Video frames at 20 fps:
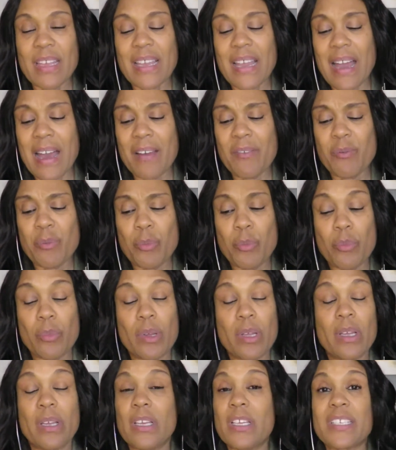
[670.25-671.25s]
God
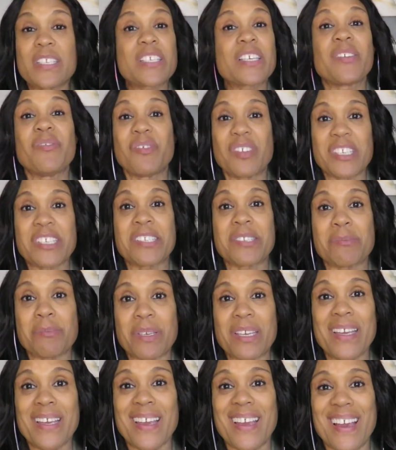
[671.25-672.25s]
is convicting
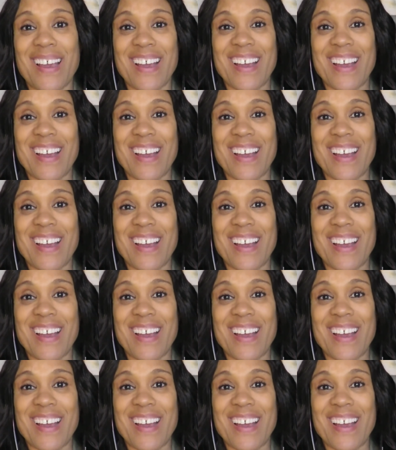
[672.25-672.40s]
me.